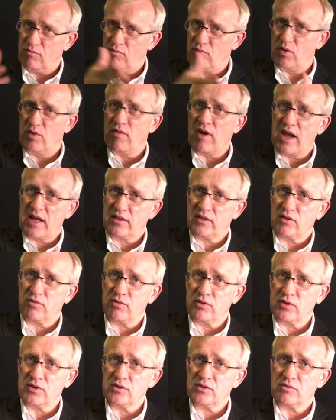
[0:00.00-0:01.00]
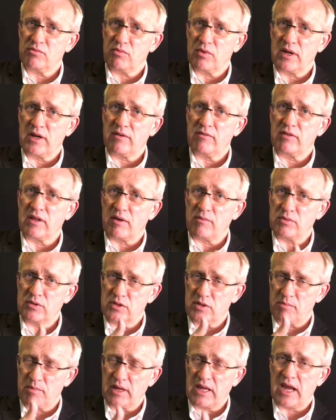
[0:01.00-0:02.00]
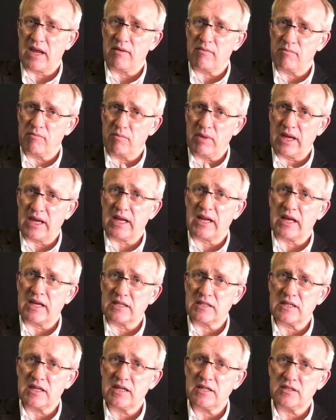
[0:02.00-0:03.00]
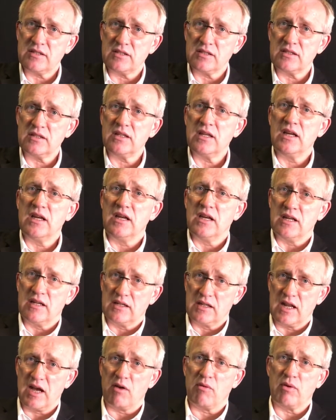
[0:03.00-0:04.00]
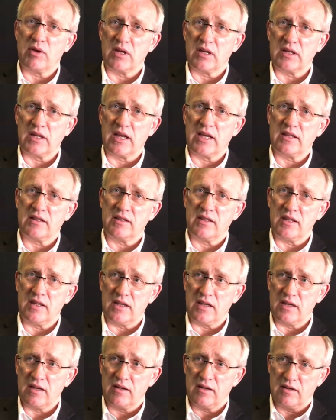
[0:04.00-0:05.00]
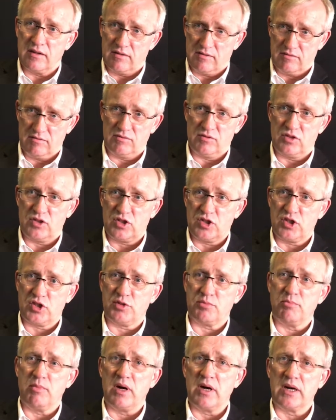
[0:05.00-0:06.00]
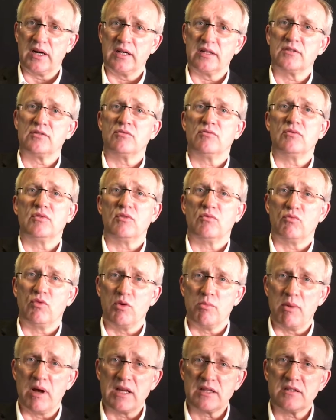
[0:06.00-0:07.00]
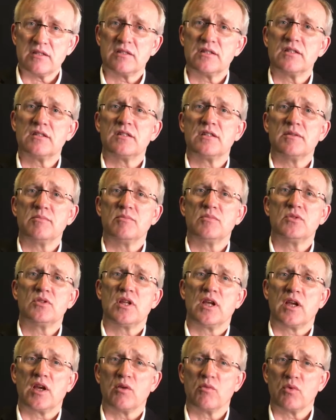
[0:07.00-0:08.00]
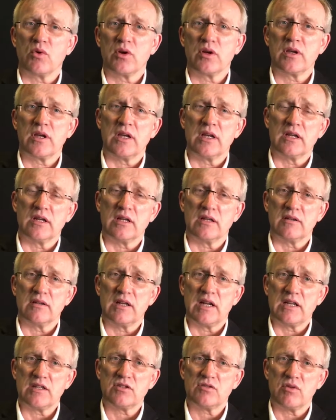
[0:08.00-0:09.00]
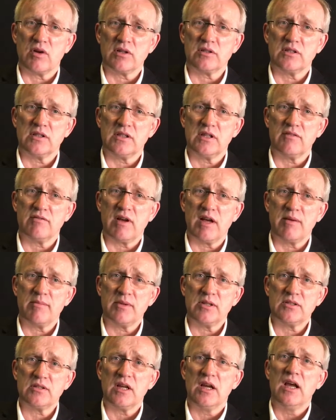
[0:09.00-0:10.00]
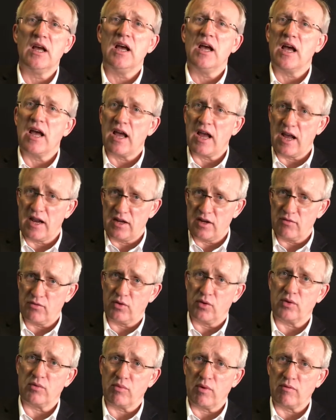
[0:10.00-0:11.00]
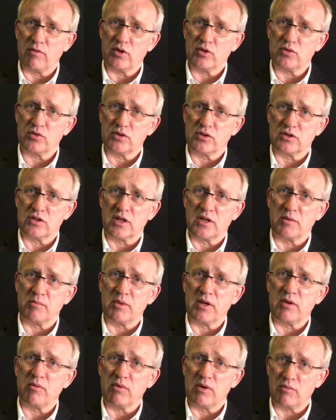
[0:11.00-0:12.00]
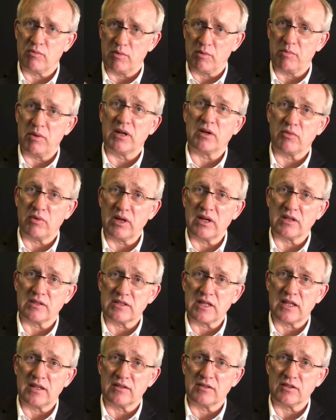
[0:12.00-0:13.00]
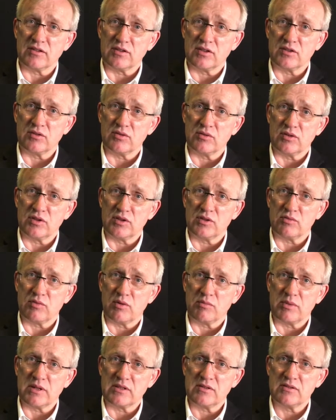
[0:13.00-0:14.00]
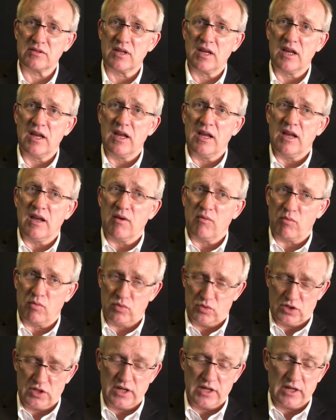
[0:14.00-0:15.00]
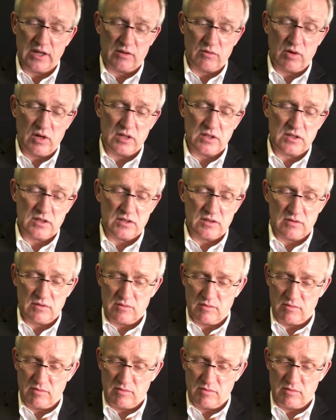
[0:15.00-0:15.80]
we've had the first wave, that was the mechanization. Now we're going to get the smart, robust systems that can work in less structured environment. And the third revolution is going to be when we build real intelligence into these robots. We'll see it across